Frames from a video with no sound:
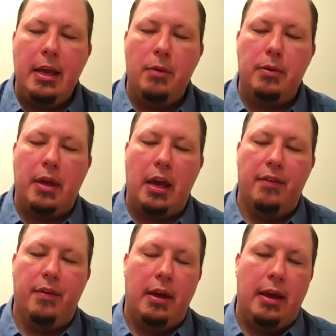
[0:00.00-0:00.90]
and we
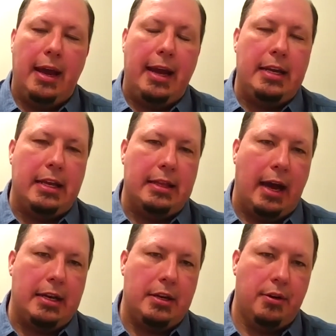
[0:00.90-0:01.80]
have 80 and
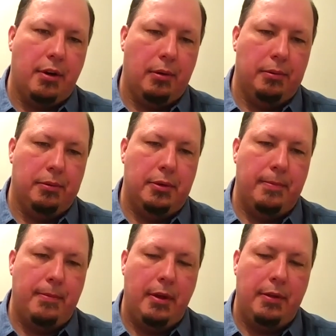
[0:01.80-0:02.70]
90-year-olds
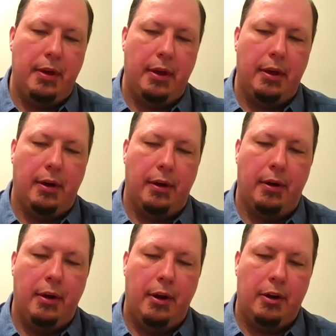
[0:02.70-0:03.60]
that
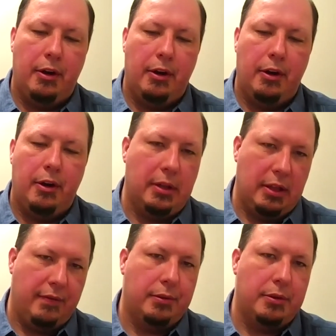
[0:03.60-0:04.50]
are speaking
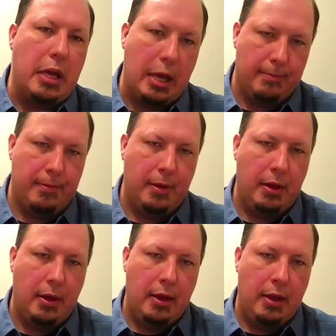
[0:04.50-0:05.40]
a level 10,